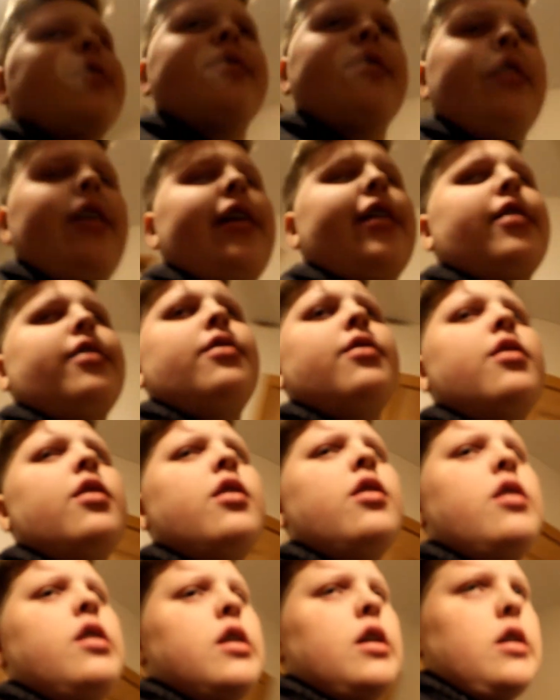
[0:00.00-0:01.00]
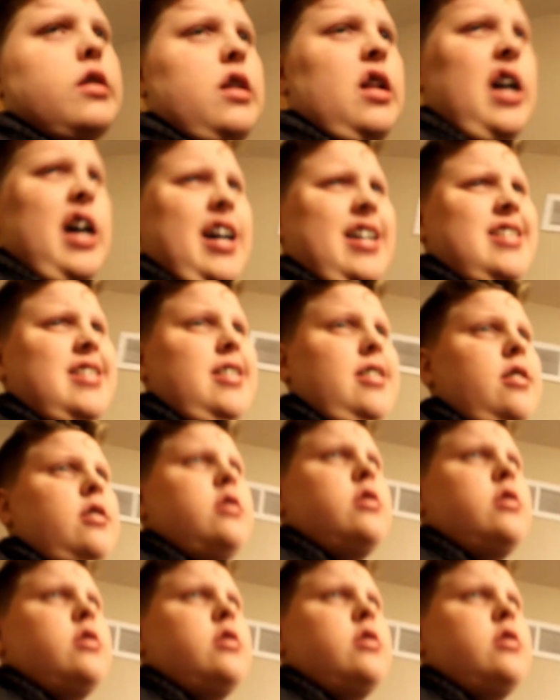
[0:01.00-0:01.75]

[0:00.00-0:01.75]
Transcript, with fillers: 8th grade classes,